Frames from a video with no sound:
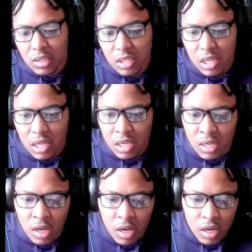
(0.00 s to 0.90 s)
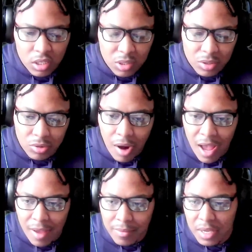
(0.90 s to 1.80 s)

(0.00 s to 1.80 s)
and subscribe.